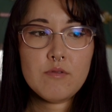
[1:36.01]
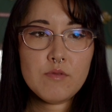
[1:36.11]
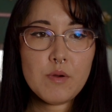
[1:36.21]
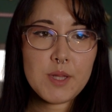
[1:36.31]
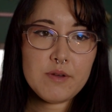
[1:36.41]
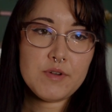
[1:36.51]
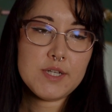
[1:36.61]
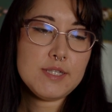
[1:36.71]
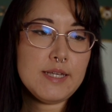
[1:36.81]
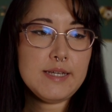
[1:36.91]
Robe à la
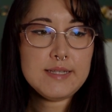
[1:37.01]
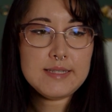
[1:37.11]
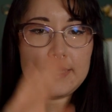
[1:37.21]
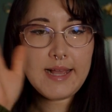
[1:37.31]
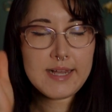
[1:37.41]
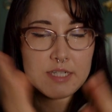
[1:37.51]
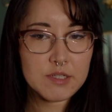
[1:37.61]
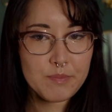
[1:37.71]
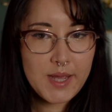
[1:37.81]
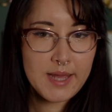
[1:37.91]
Française
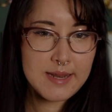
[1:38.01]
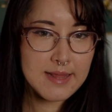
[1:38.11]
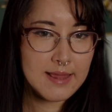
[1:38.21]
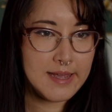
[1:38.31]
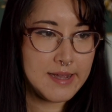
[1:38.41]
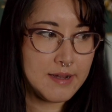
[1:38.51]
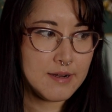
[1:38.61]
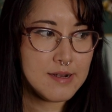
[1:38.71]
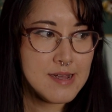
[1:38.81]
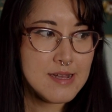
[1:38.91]
/ Pet en
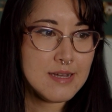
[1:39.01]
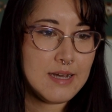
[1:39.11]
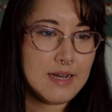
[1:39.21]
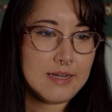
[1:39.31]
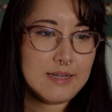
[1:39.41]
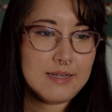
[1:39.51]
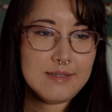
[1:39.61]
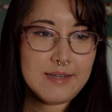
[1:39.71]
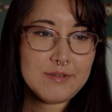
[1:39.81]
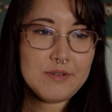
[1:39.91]
Lair.
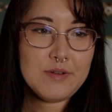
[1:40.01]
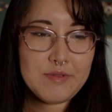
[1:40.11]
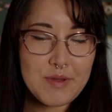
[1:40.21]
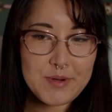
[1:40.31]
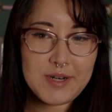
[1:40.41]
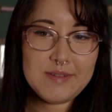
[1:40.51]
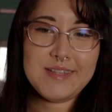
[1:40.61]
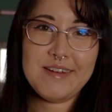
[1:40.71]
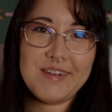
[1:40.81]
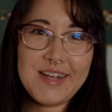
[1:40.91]
I don't know if I pronounced
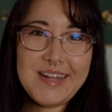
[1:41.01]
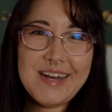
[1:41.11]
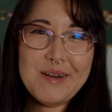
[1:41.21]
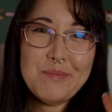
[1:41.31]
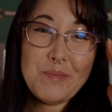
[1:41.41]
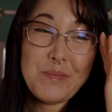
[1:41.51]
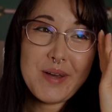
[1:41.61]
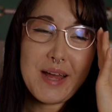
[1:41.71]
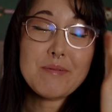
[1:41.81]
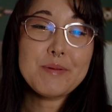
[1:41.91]
that right, but
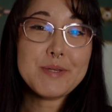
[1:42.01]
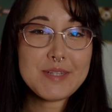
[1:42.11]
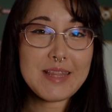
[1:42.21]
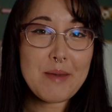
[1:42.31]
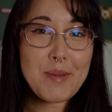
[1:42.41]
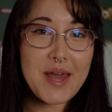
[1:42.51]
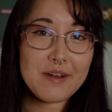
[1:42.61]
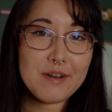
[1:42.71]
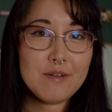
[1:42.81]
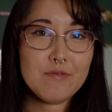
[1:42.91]
I'm going to be using that
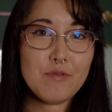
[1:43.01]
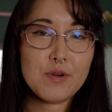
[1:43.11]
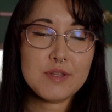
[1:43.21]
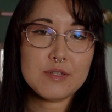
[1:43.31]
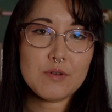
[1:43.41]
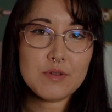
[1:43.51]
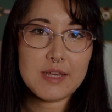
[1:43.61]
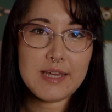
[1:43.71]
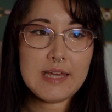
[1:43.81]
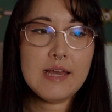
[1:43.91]
pattern for this whole
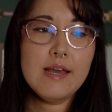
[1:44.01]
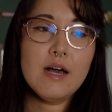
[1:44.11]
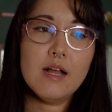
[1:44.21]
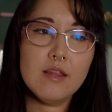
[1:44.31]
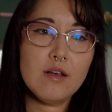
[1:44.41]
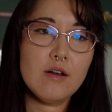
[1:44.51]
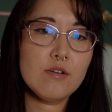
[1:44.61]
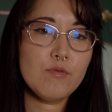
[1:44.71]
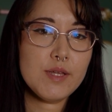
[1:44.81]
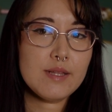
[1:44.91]
thing
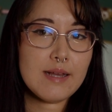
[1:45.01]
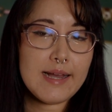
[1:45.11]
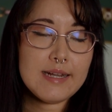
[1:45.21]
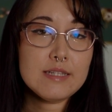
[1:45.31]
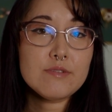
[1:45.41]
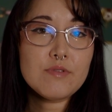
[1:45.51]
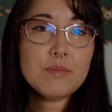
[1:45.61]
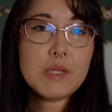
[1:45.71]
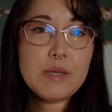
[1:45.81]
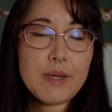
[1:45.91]
along with guidance
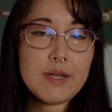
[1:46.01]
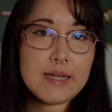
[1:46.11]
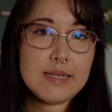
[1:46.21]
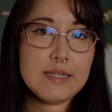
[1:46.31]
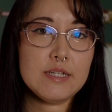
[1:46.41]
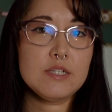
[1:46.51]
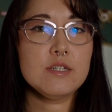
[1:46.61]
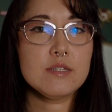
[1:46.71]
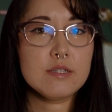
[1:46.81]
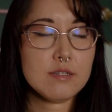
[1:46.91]
from the American
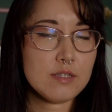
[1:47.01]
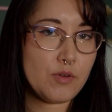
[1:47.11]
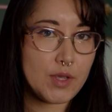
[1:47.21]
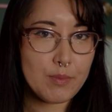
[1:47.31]
Duchess sewing